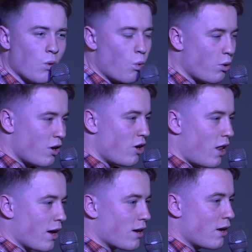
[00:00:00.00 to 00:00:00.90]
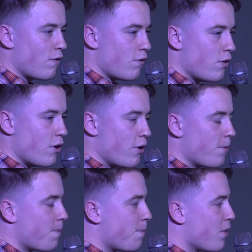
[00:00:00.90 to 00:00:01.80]
What would it look like if the
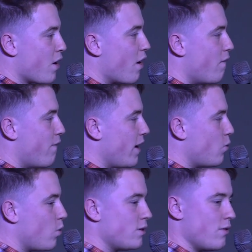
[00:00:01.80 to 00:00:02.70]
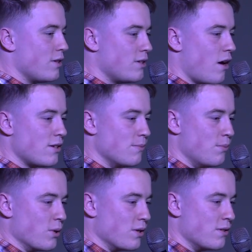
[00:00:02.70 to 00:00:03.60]
event wasn't the starting
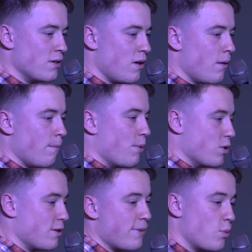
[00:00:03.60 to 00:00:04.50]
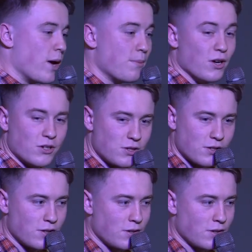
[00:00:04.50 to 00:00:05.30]
point, but was the midway push?